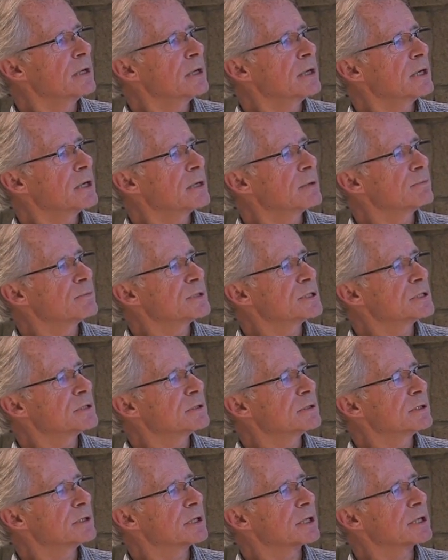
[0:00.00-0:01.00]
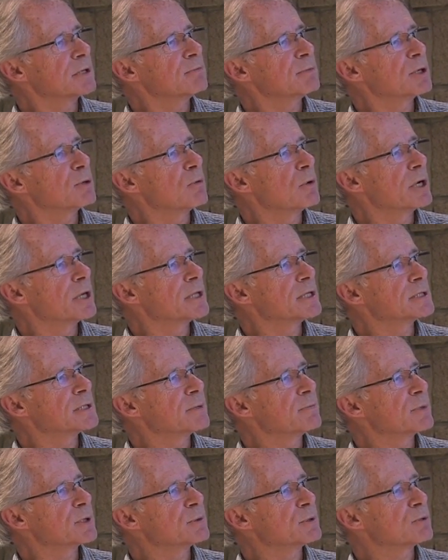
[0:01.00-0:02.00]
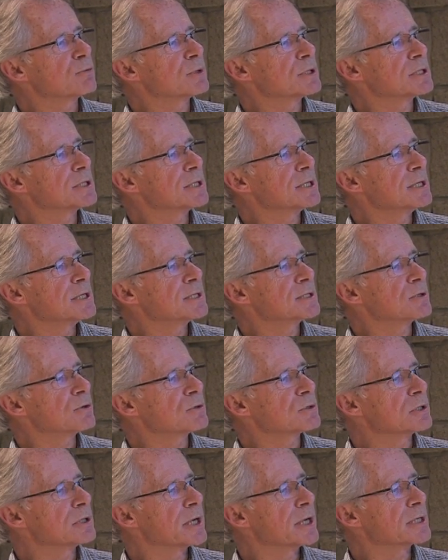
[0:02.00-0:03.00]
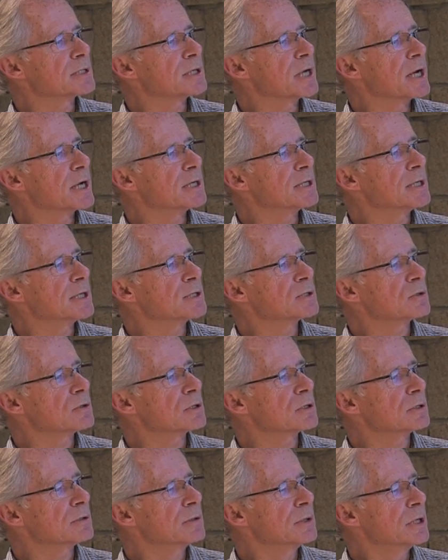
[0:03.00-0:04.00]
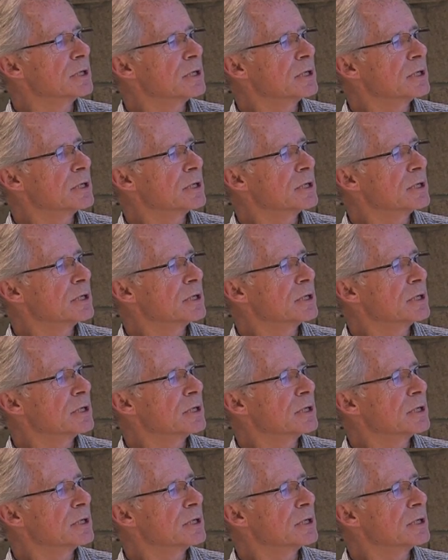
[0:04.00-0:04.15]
um, it can be one of the symptoms that we see in social anxiety disorder